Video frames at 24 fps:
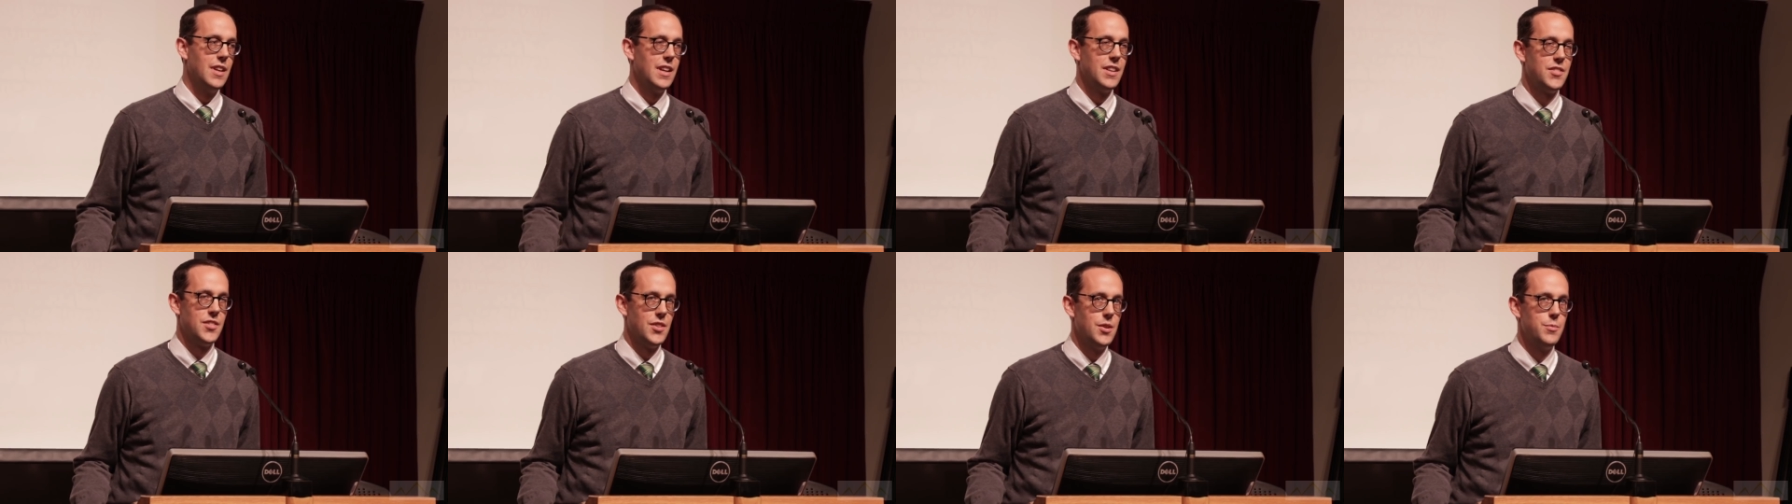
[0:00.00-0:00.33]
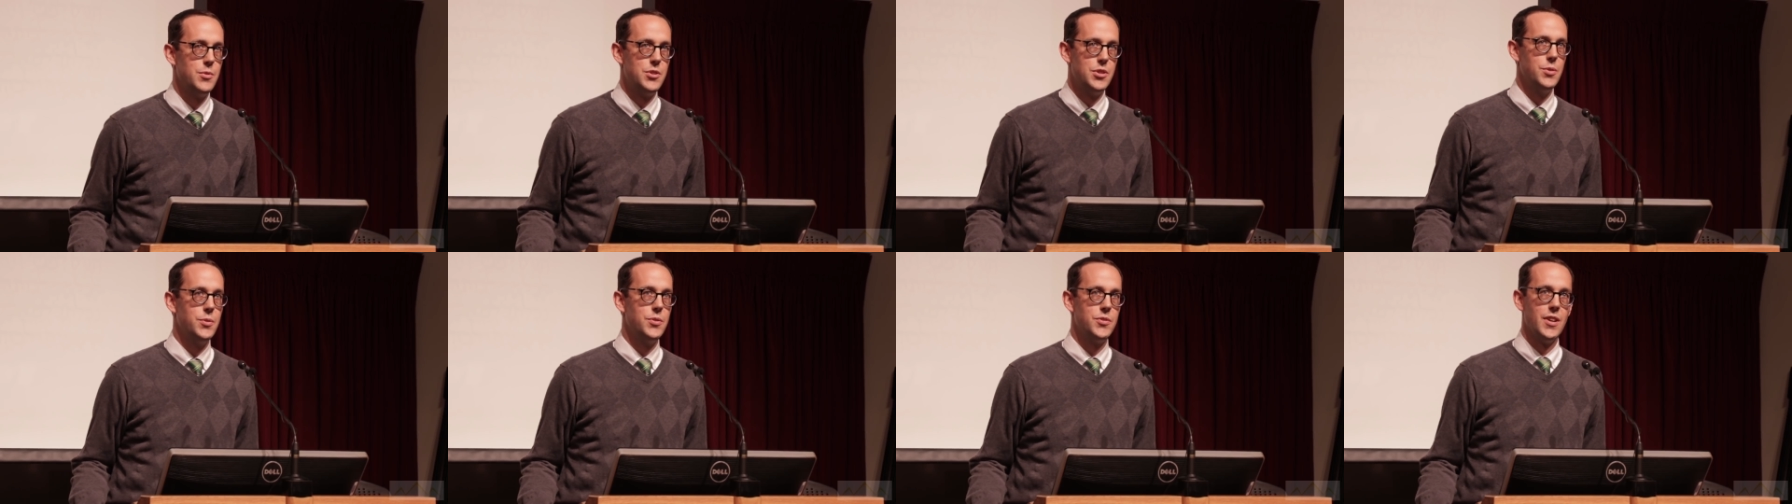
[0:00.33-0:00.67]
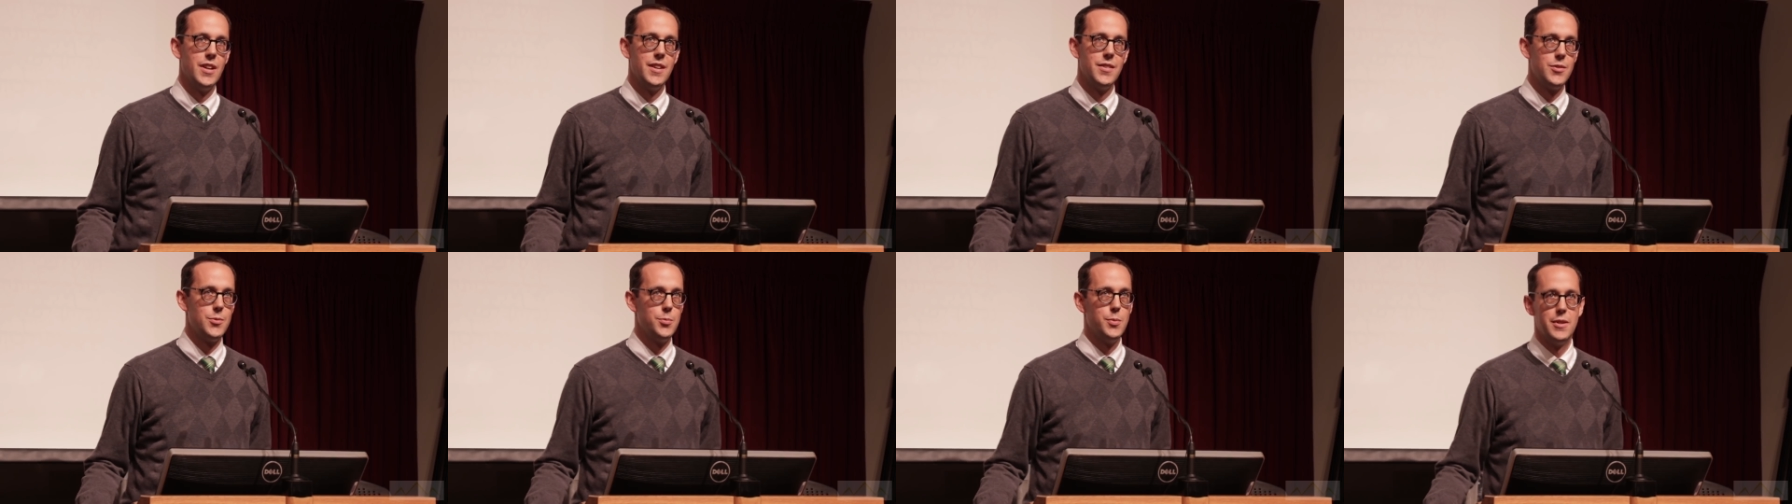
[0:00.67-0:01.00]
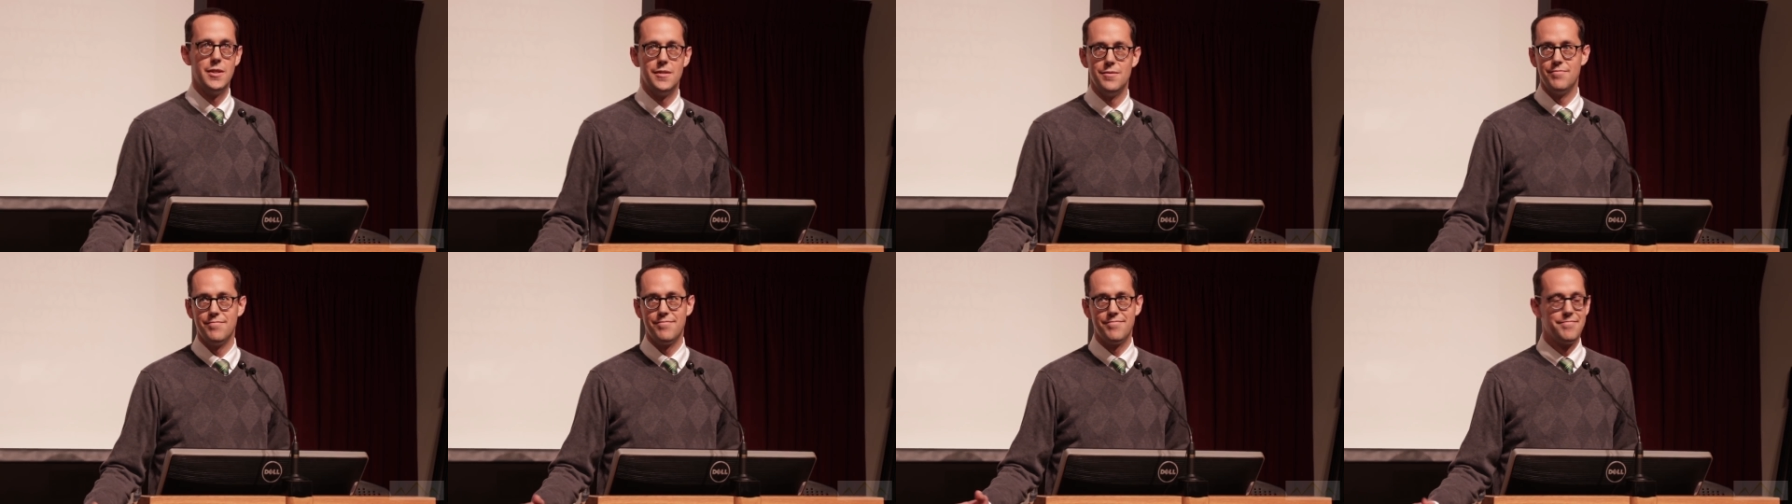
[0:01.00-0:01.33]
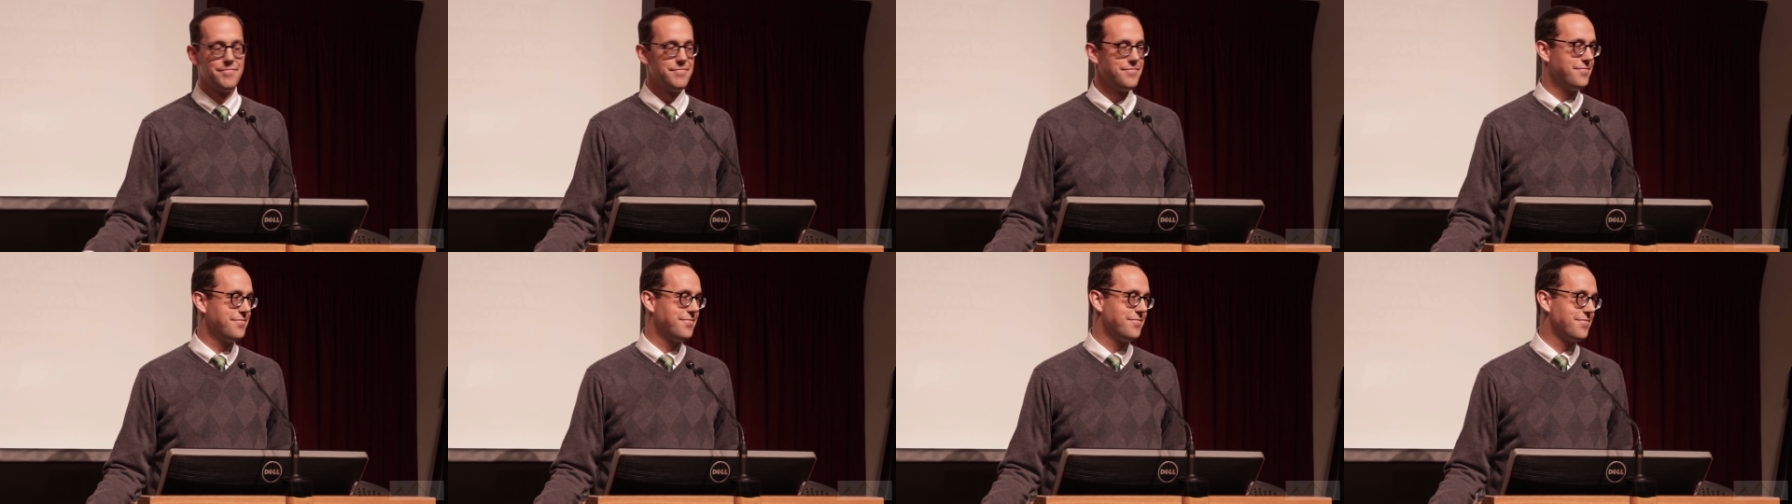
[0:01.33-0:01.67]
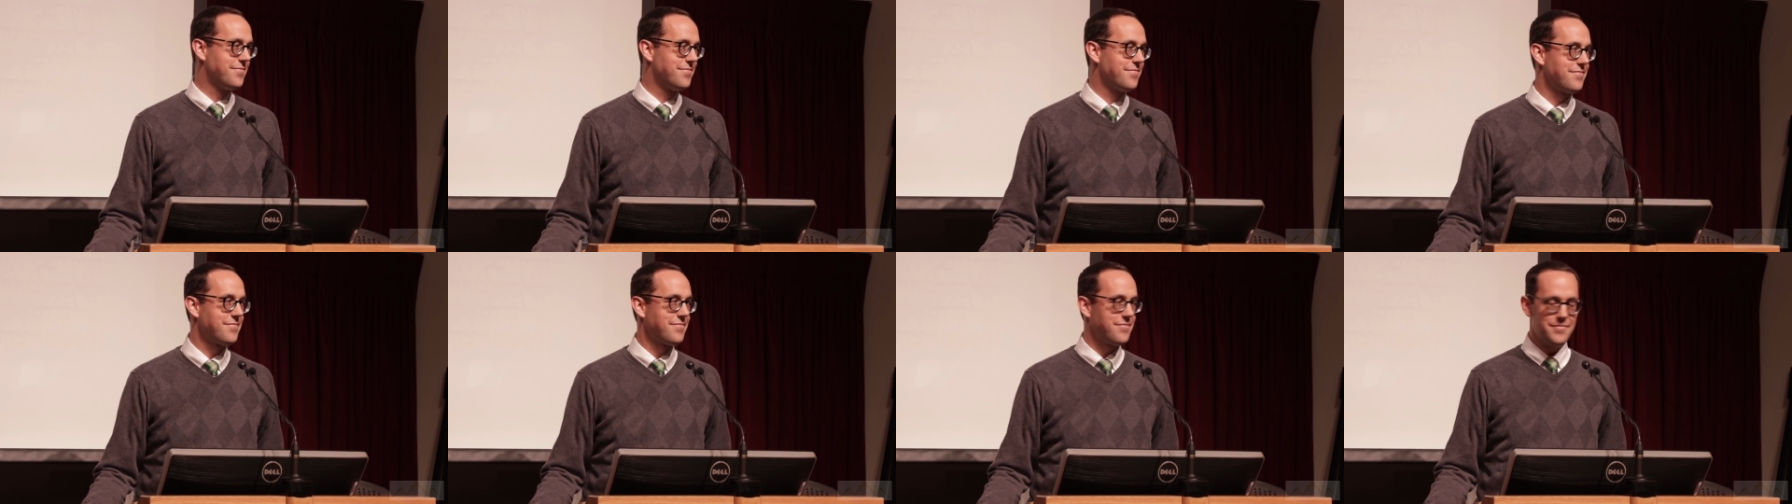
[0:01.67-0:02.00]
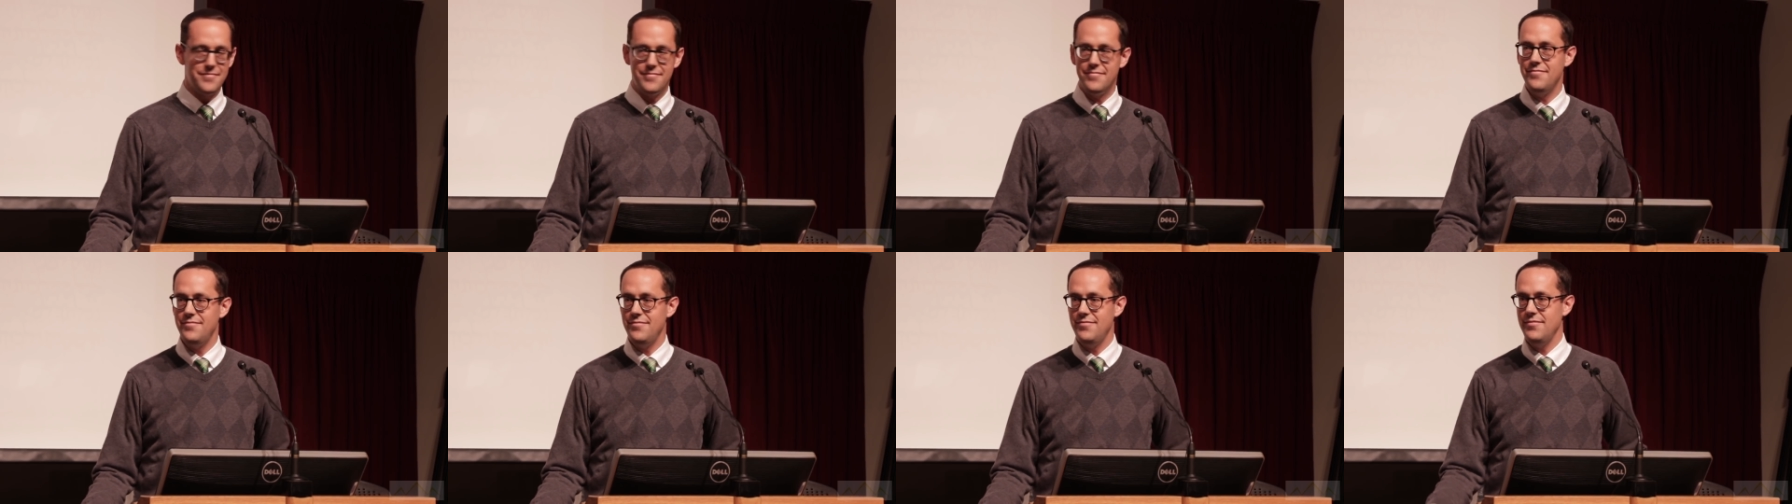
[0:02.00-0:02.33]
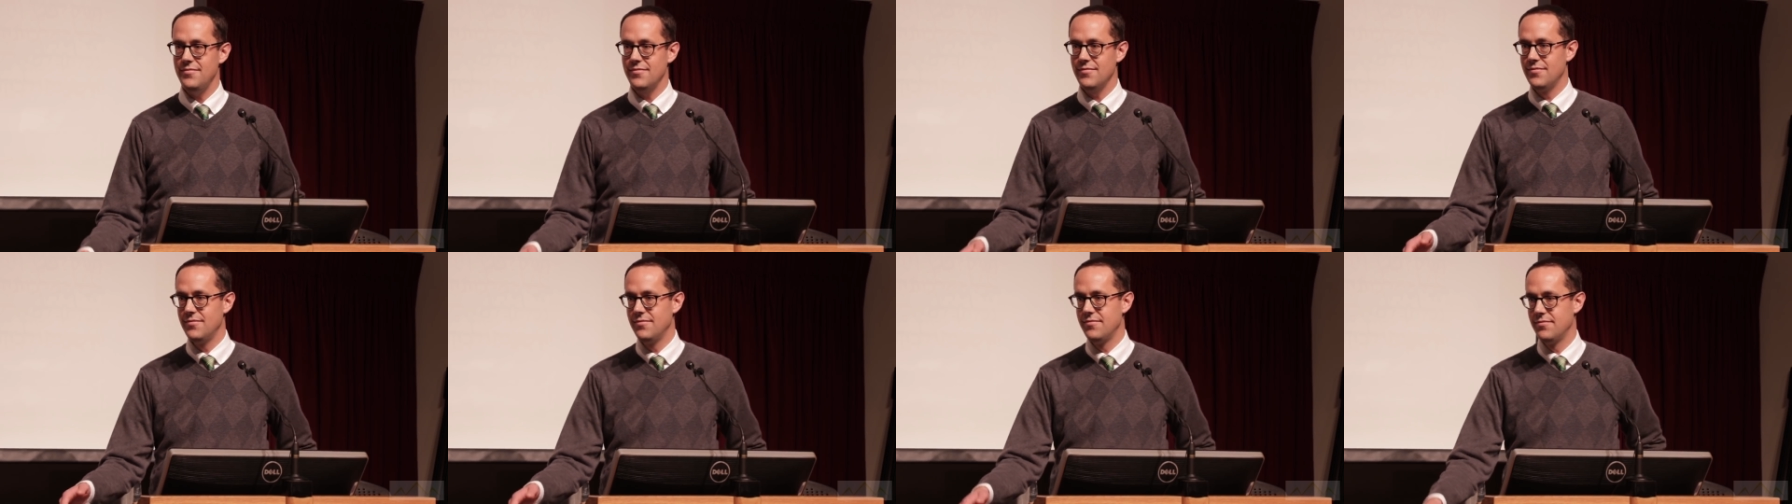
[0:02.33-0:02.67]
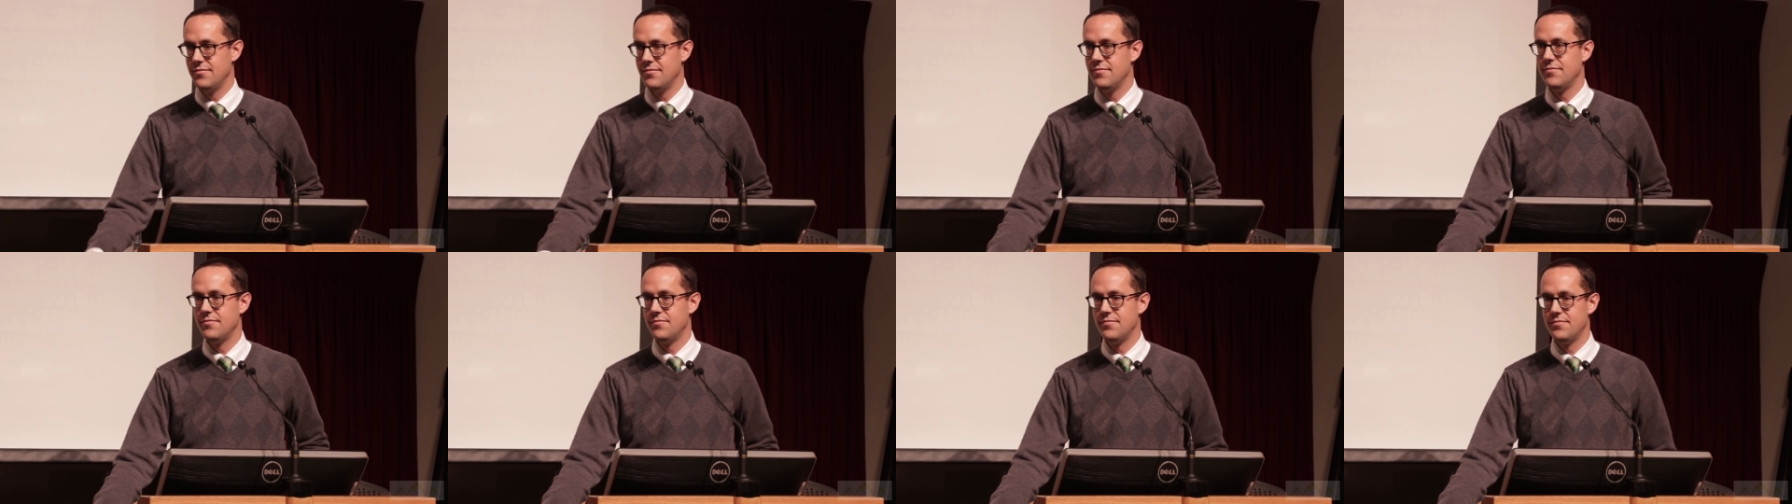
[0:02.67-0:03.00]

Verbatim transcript: That's some 2 cents, but. One last question.